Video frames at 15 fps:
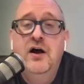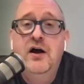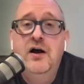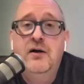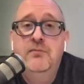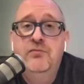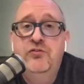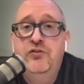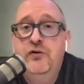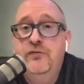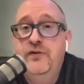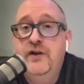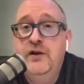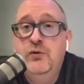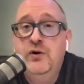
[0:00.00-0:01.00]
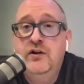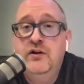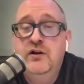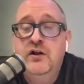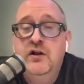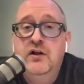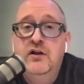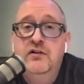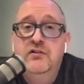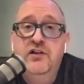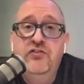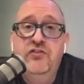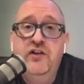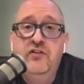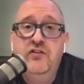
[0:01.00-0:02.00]
So if anyone
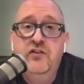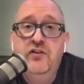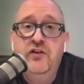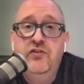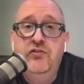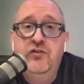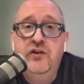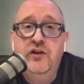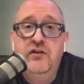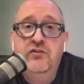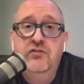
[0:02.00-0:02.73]
listening to this is